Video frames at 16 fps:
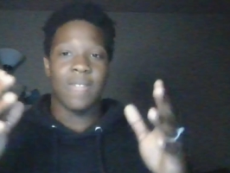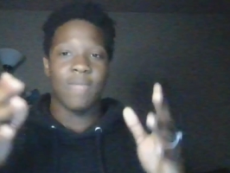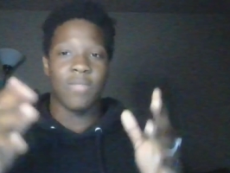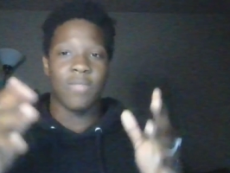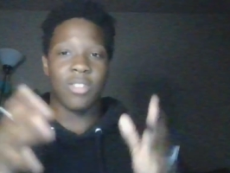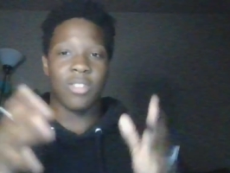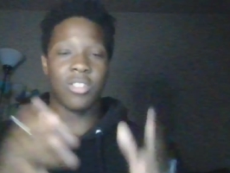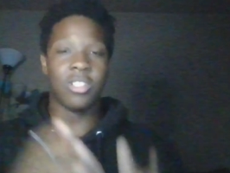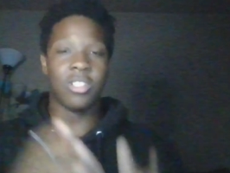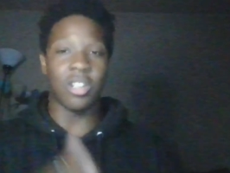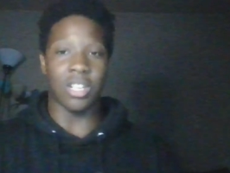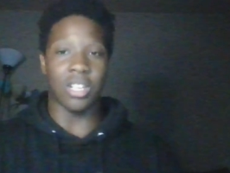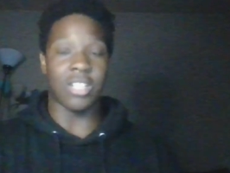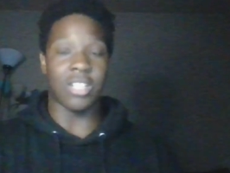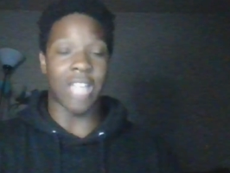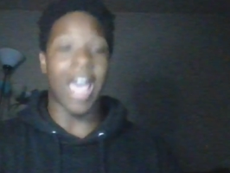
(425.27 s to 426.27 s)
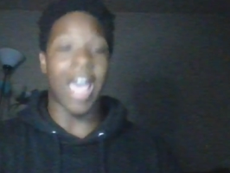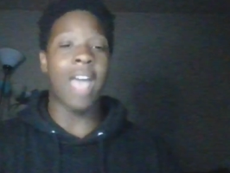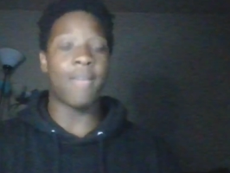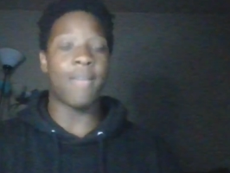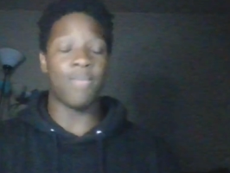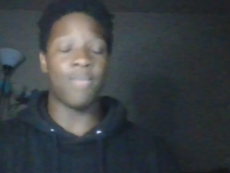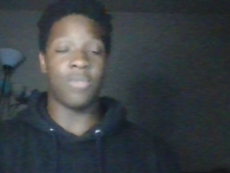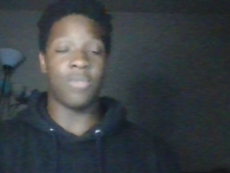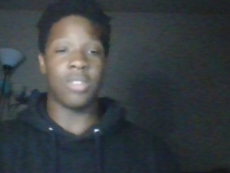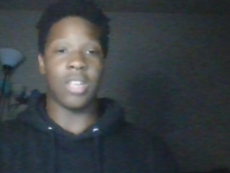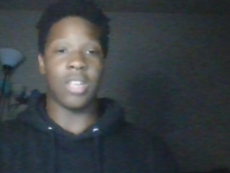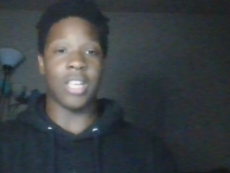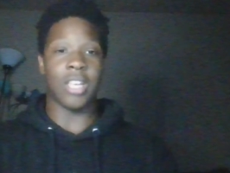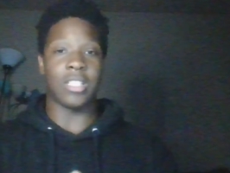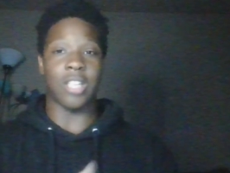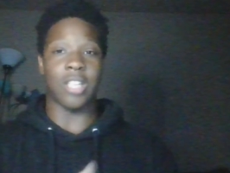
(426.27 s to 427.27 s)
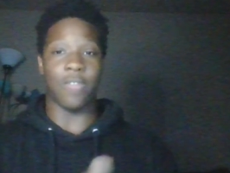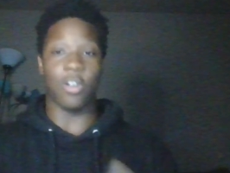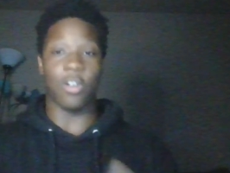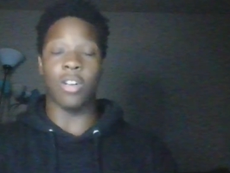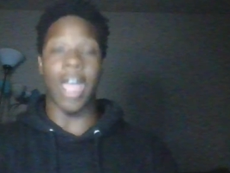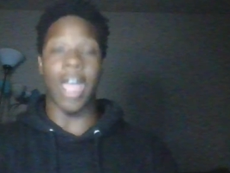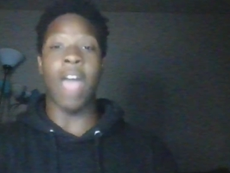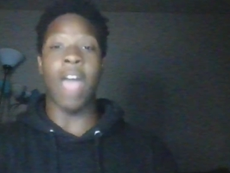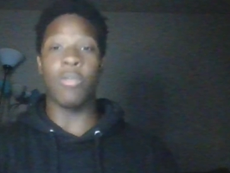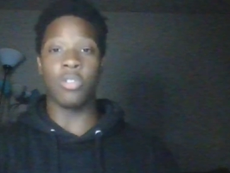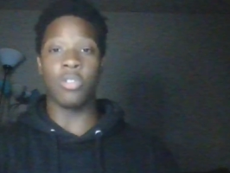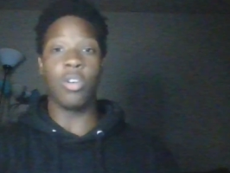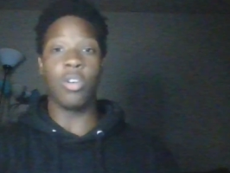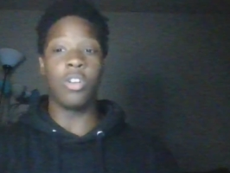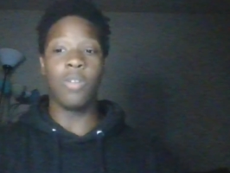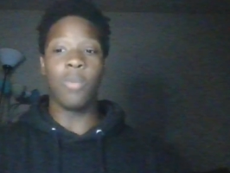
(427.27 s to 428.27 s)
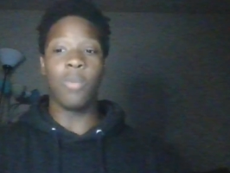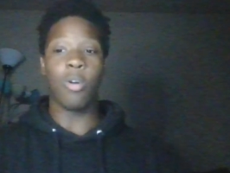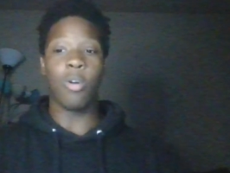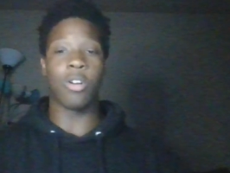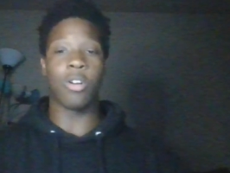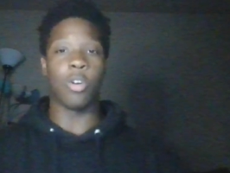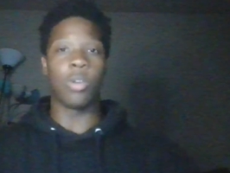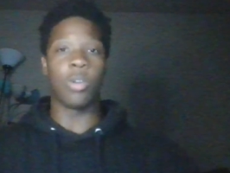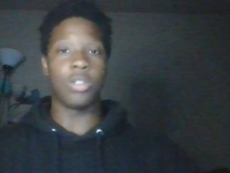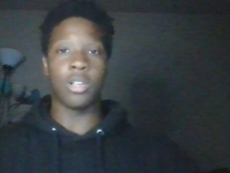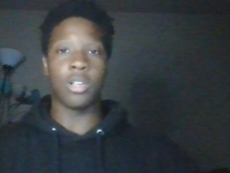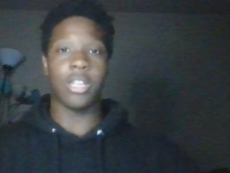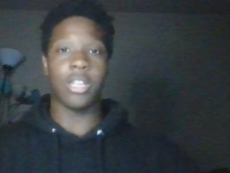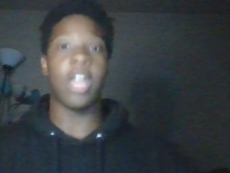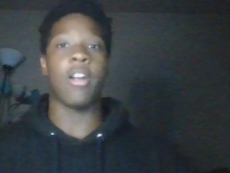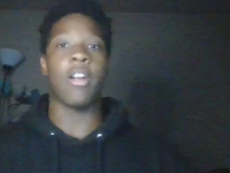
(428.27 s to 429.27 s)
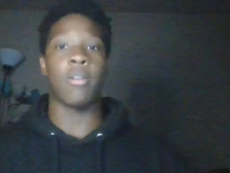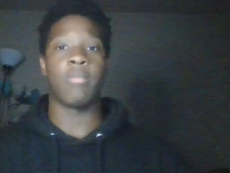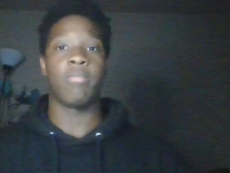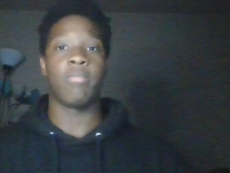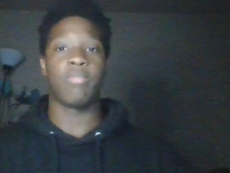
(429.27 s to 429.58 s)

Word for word: Your the dad is if your dad was only doing porn, no one's gonna care.